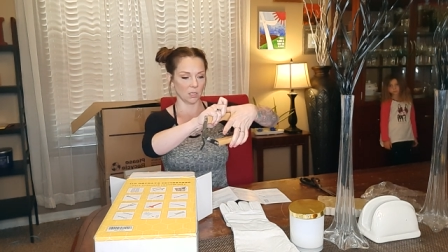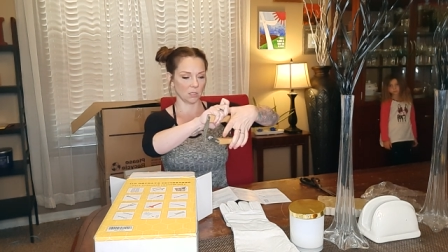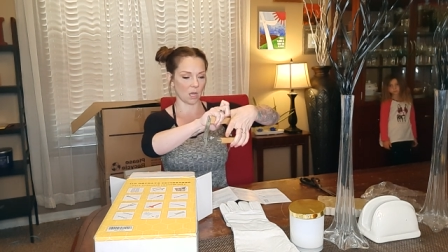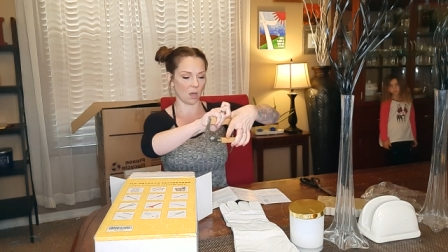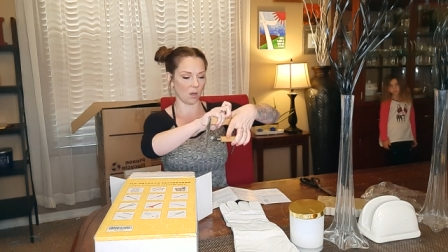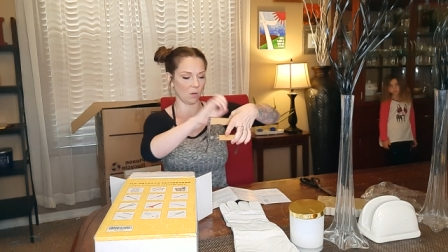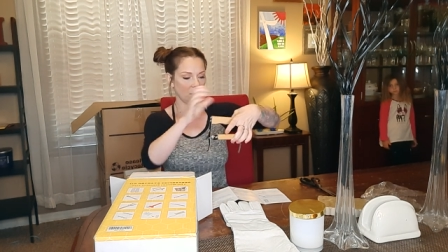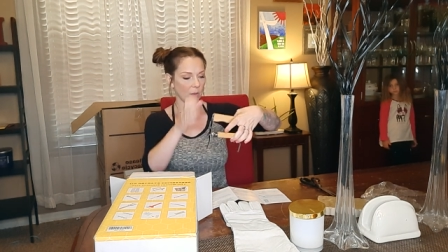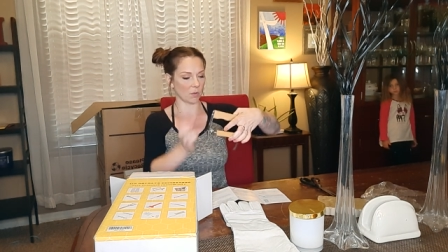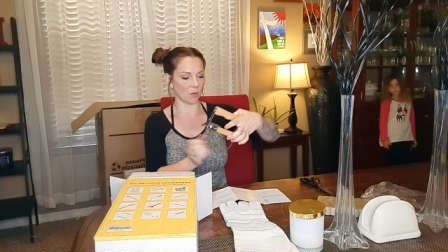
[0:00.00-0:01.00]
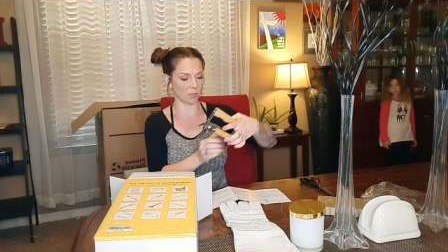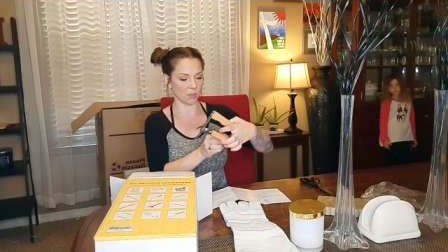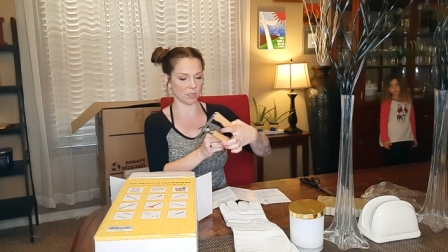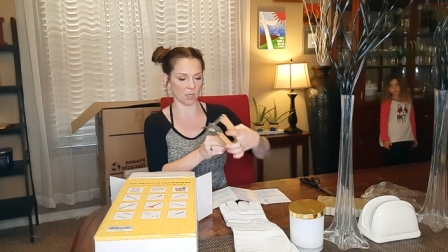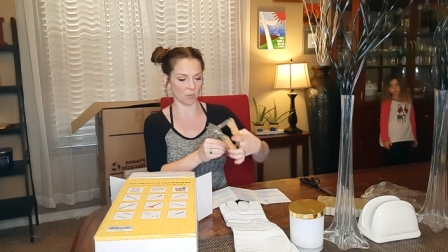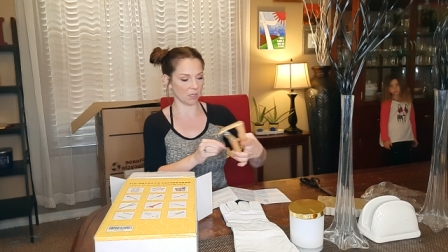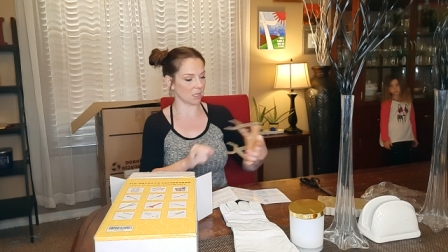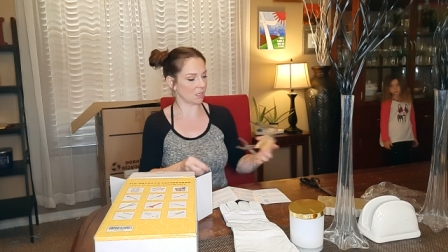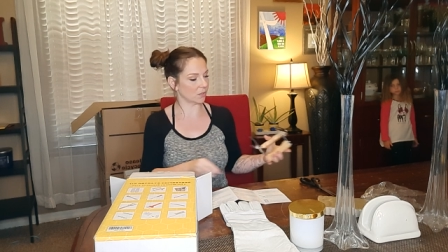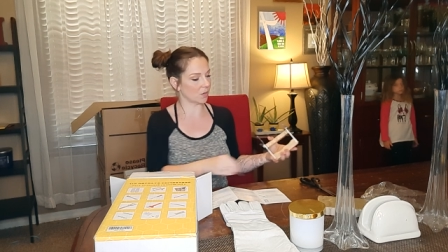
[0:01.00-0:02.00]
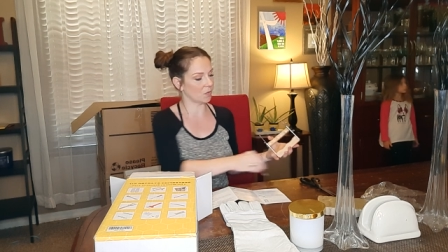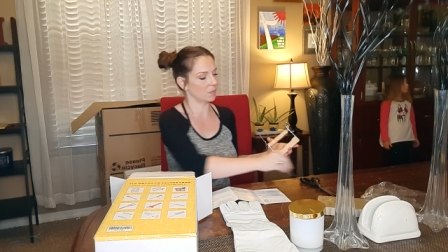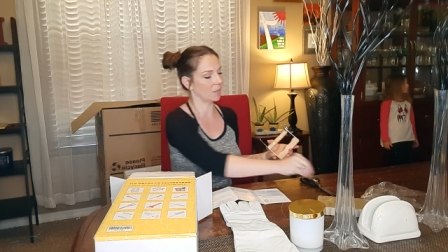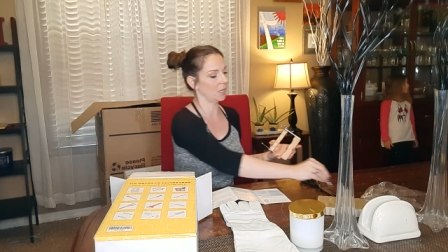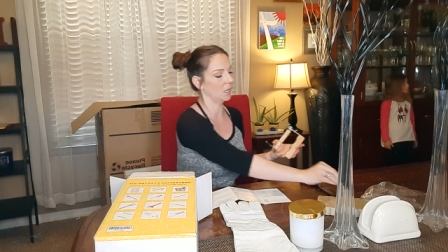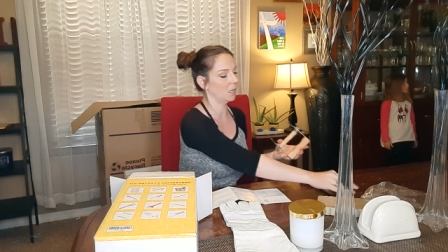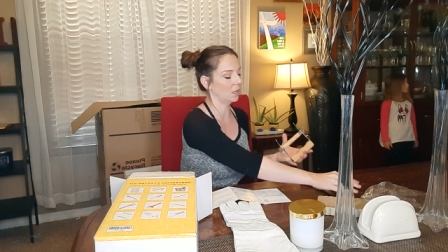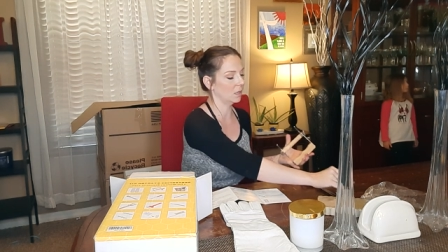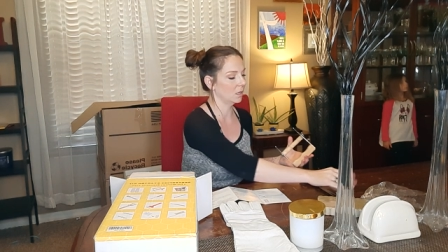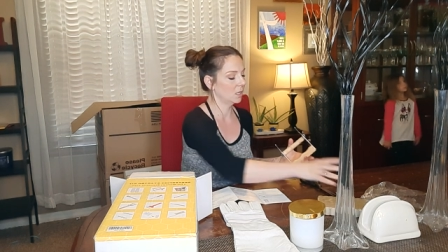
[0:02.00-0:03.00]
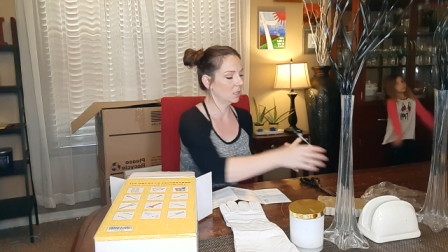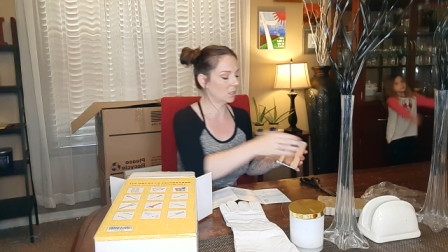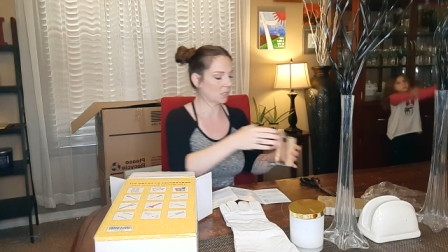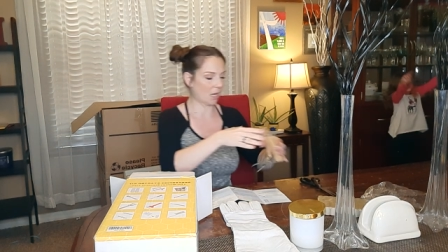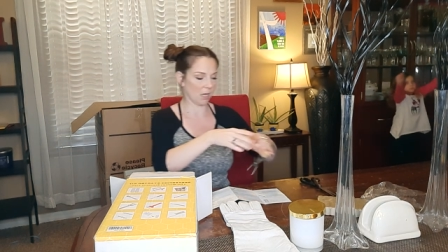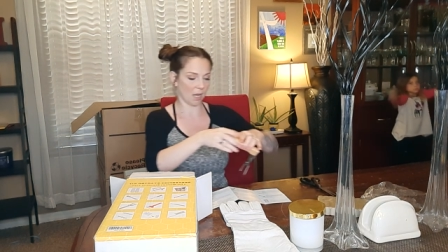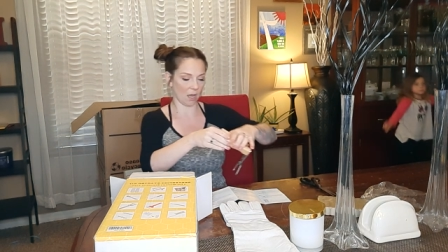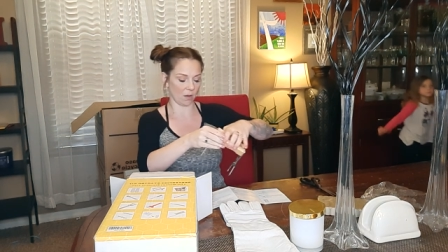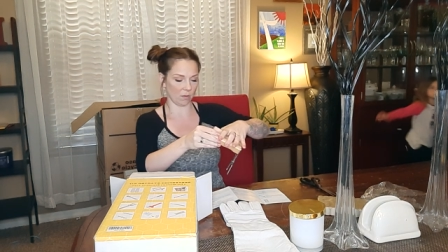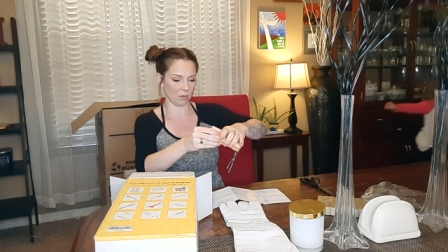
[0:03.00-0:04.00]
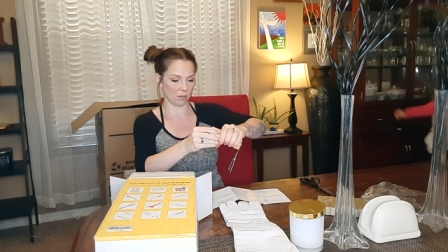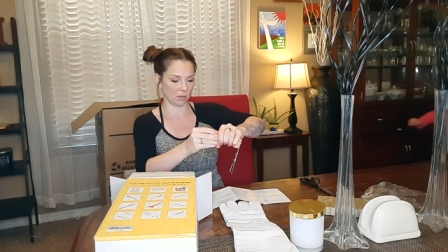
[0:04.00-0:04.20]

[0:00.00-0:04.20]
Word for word: So I'm going to assume that these are going to be to take out.